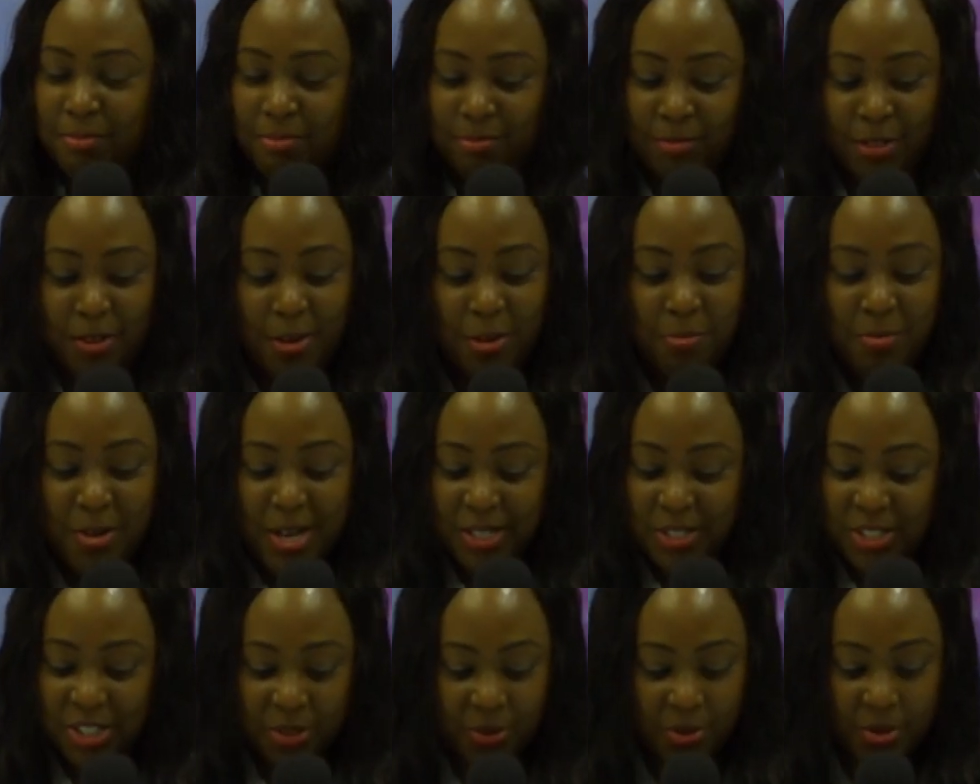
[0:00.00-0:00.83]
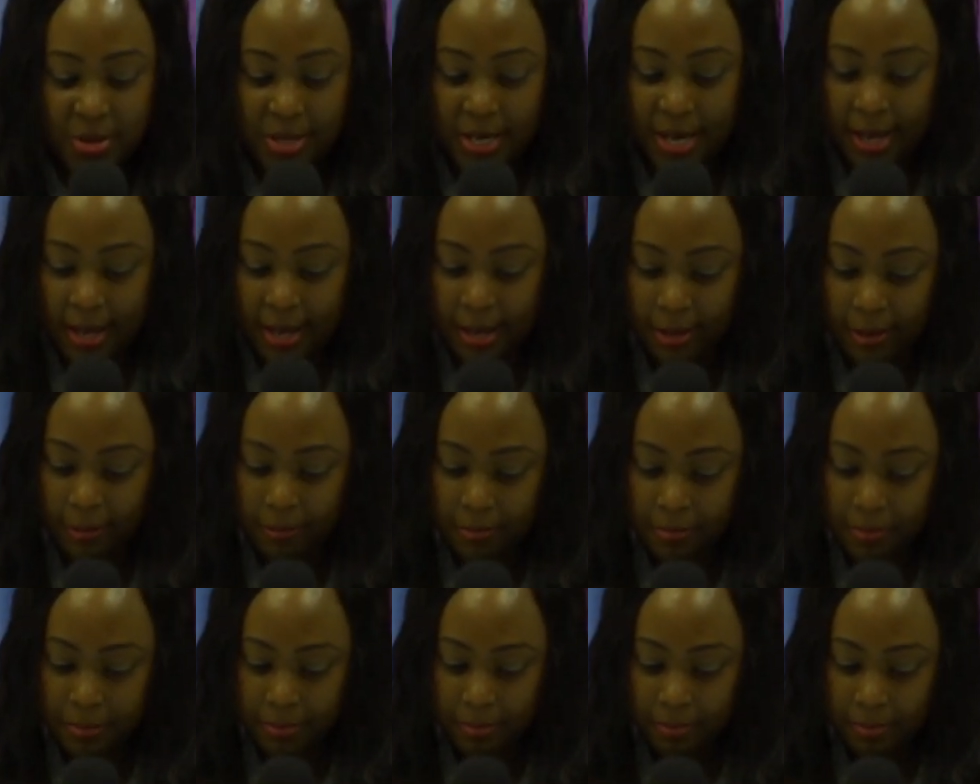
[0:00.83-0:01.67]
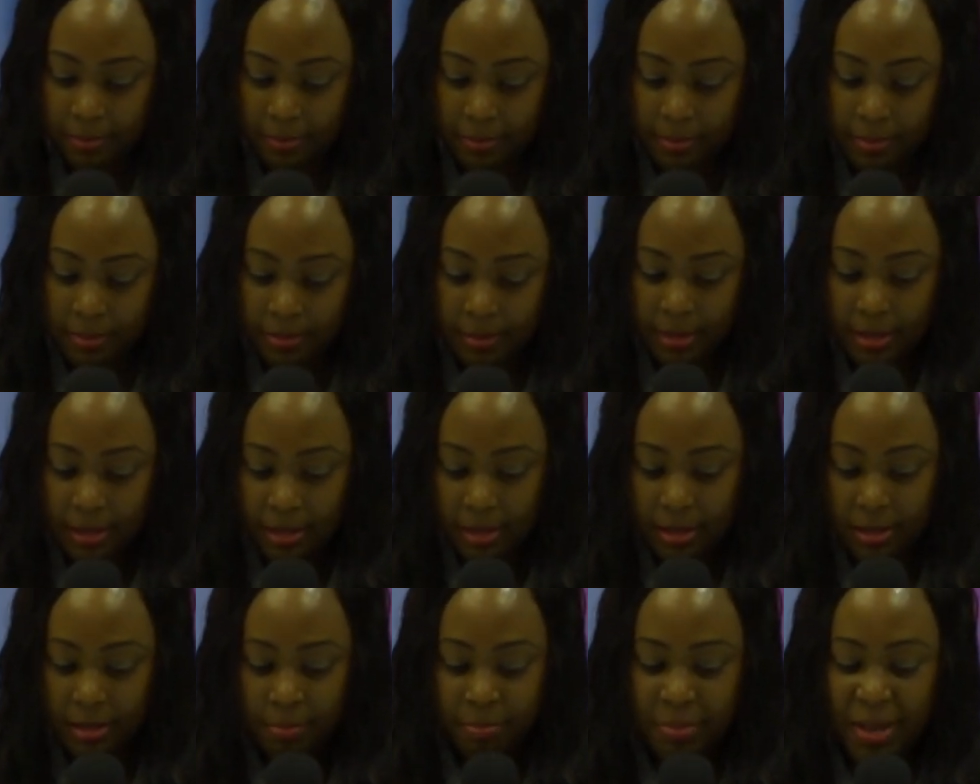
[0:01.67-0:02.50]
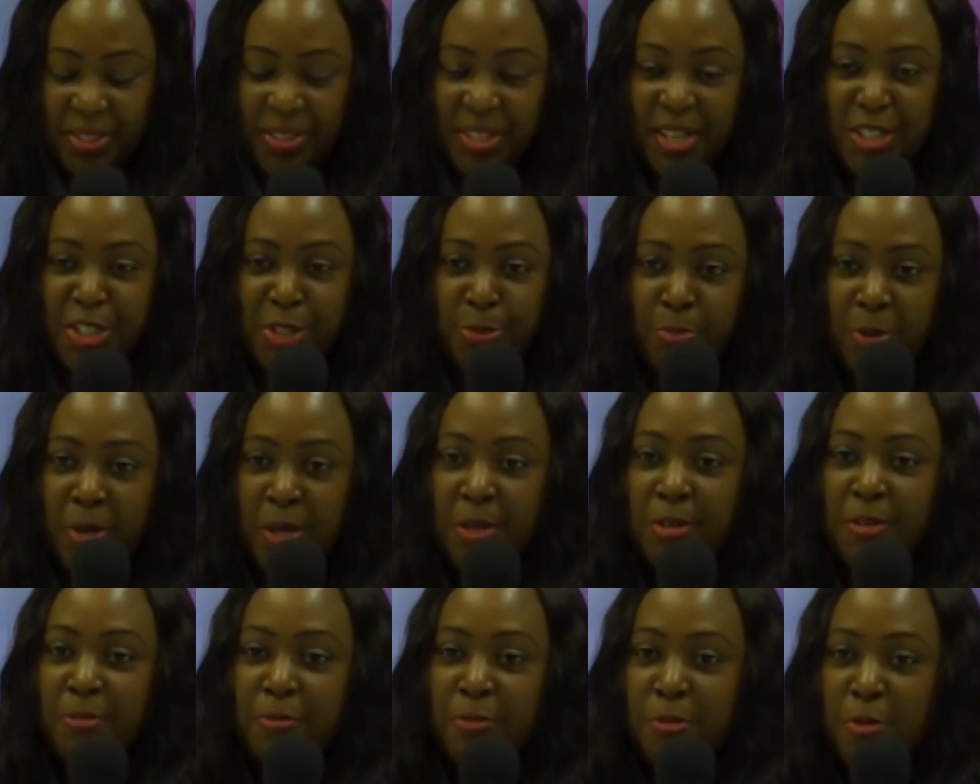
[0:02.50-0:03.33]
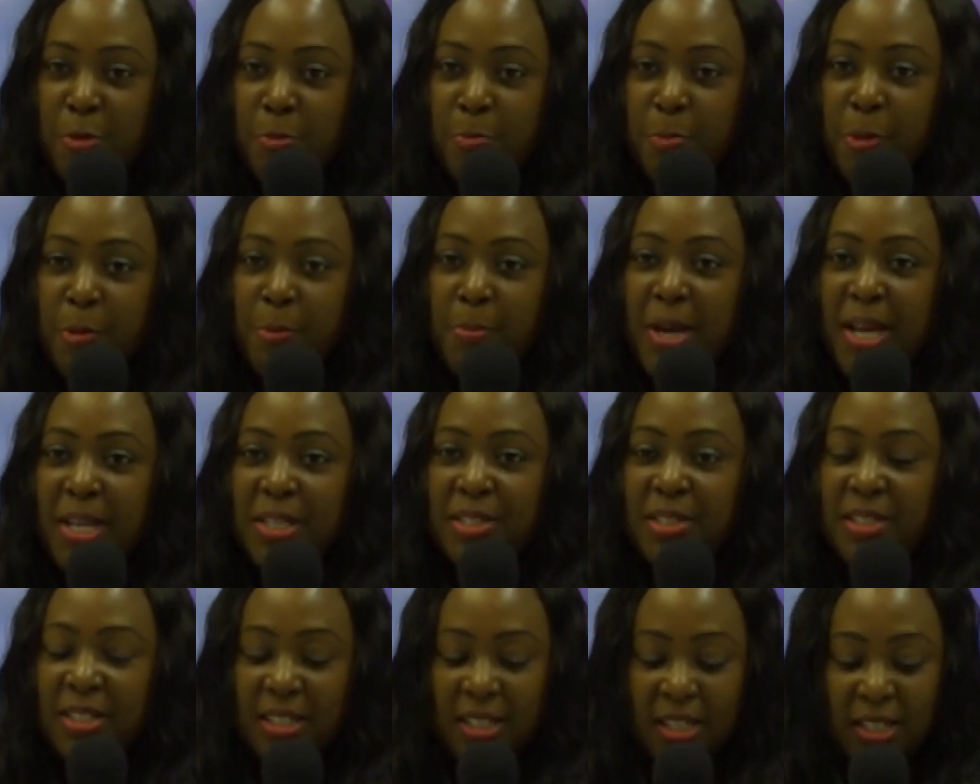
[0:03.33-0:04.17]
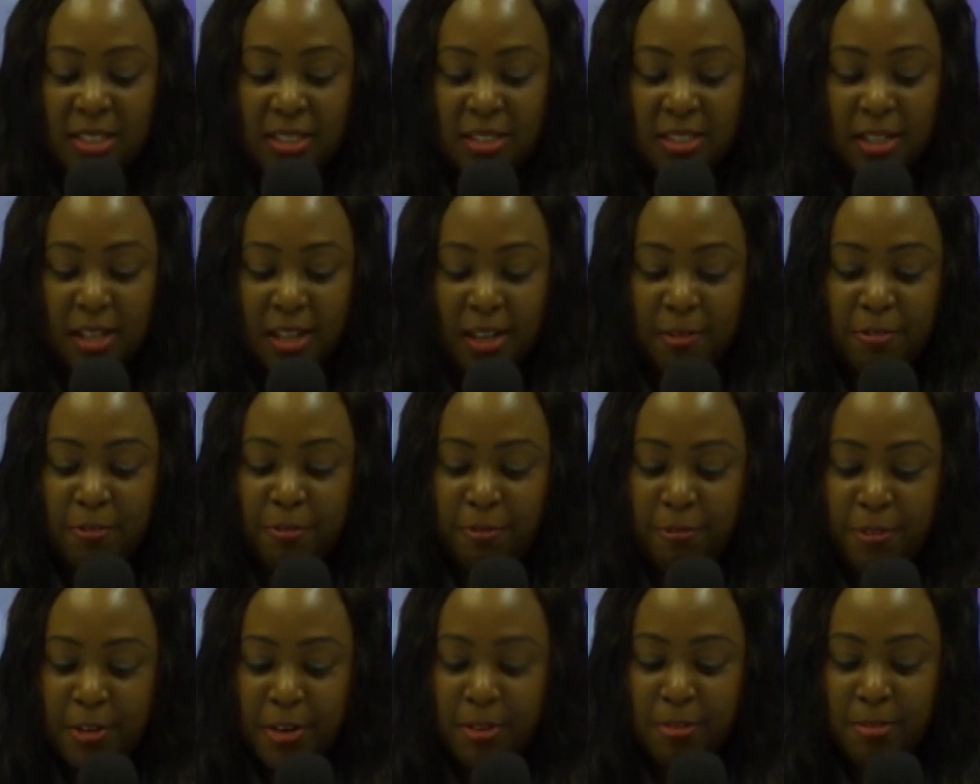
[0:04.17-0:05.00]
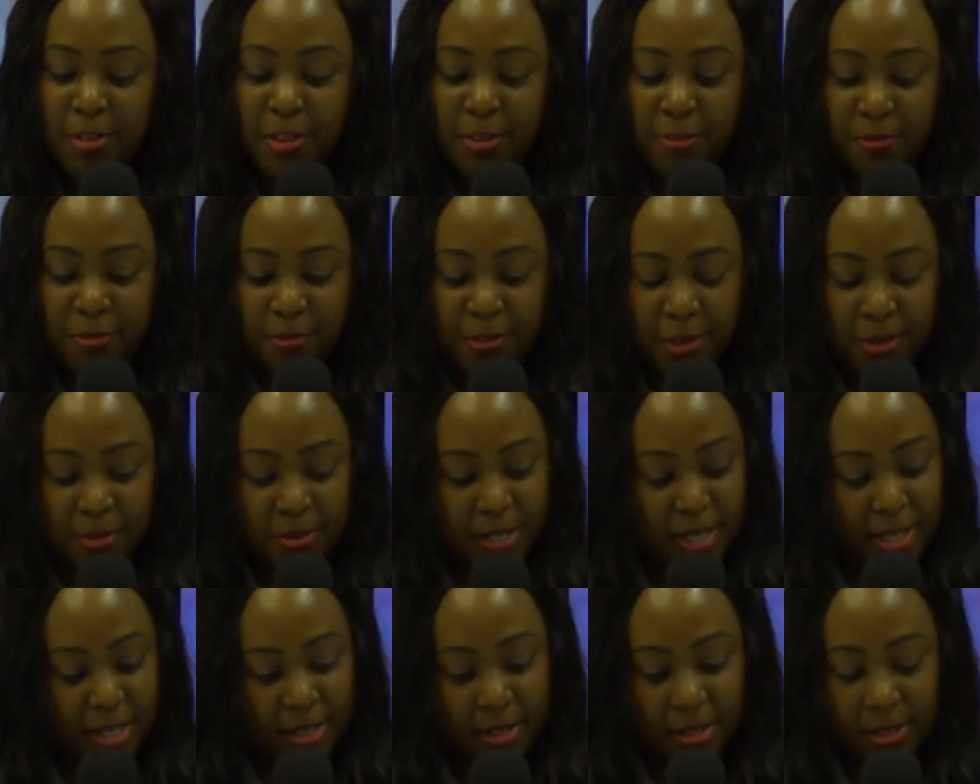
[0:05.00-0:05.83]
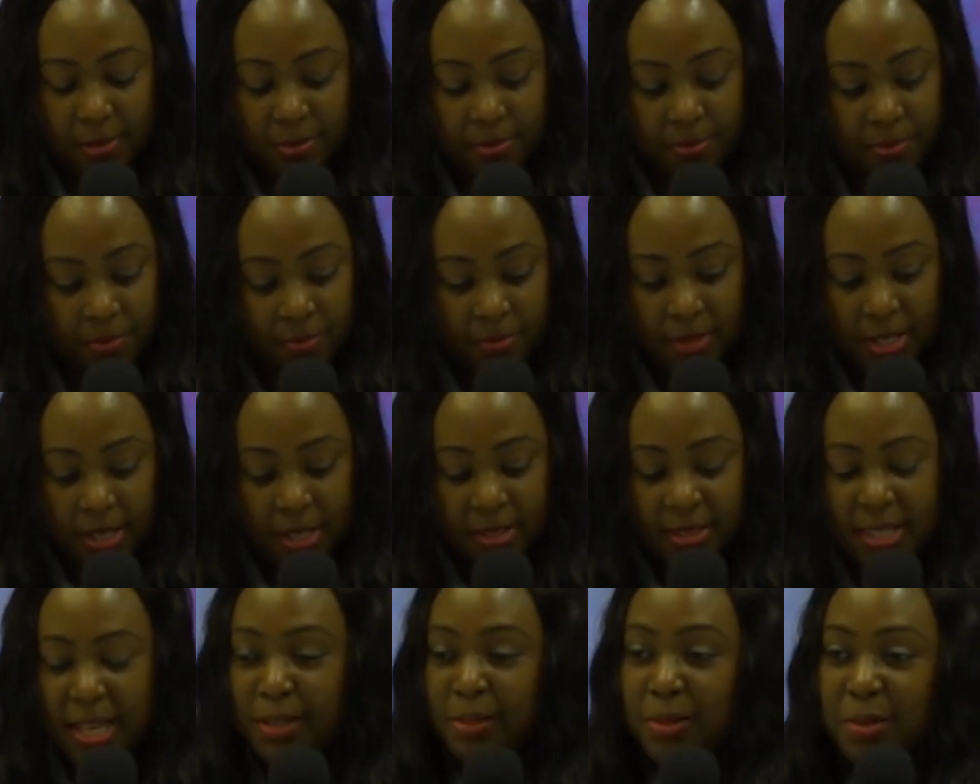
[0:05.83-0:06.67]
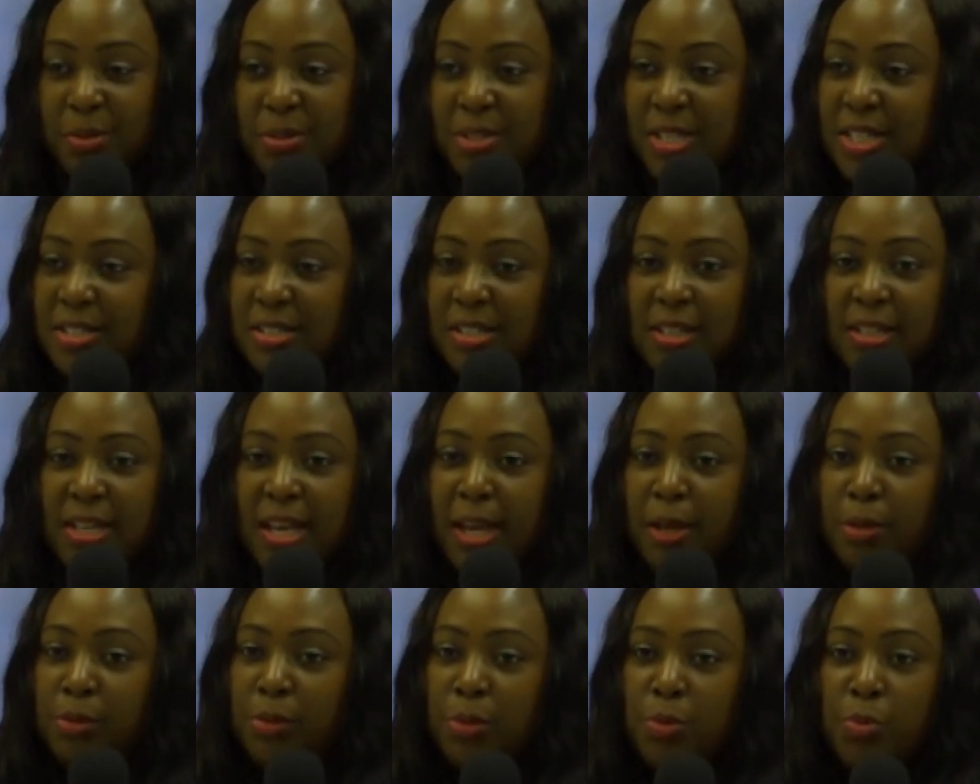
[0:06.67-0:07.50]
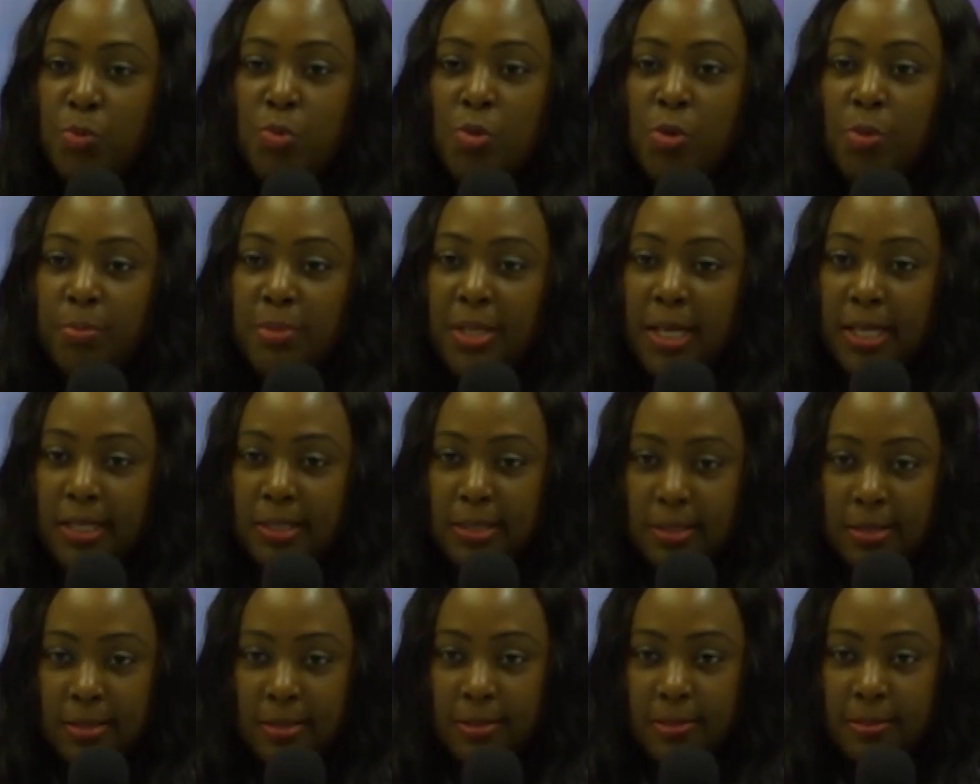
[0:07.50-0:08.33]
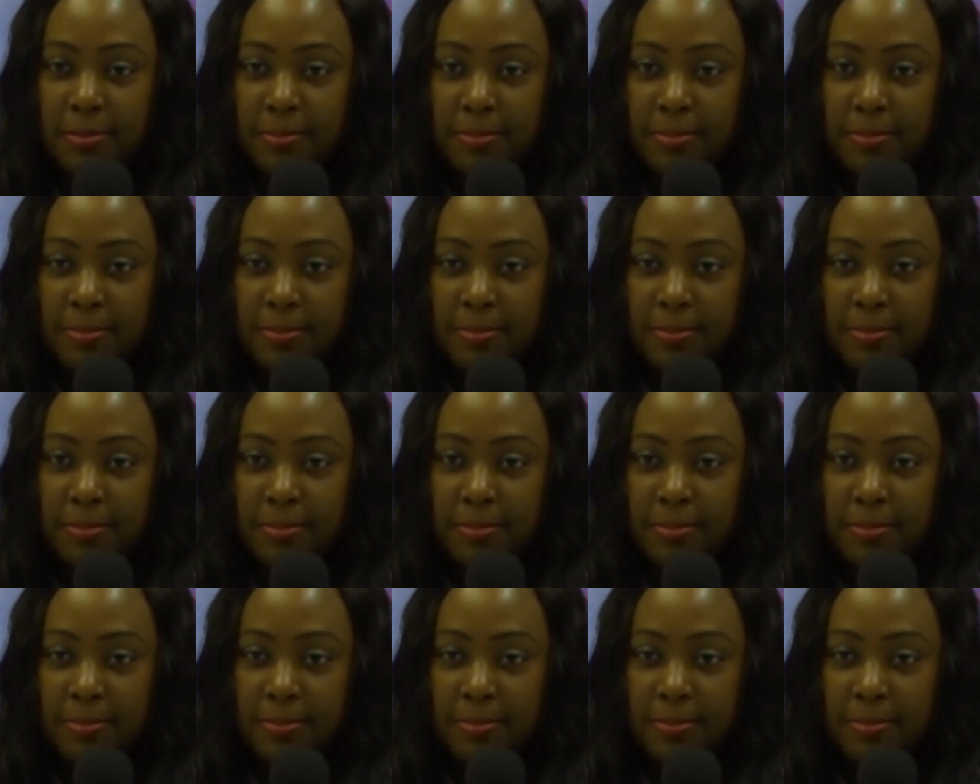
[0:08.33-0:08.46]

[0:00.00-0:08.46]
chikola. But the spirit of compromise is a very, very... The Lord doesn't like lukewarmness.